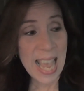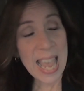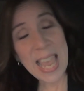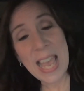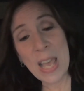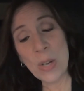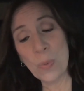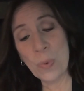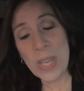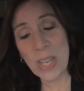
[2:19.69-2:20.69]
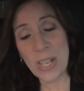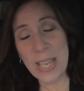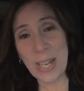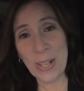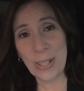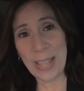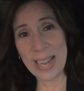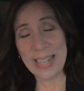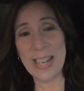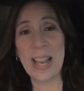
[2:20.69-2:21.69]
and we could hear
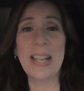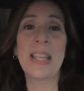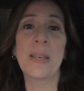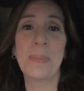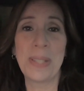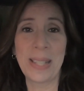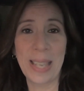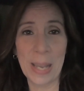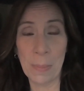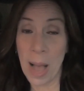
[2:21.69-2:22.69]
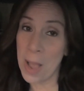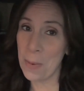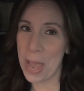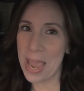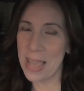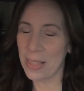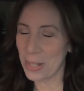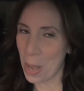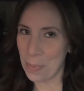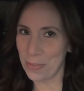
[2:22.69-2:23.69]
late at night him singing My Way at the
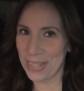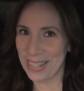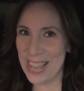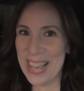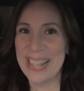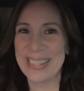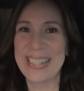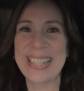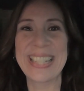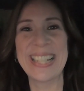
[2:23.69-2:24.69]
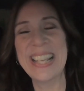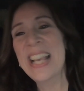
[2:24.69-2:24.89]
top of his lungs.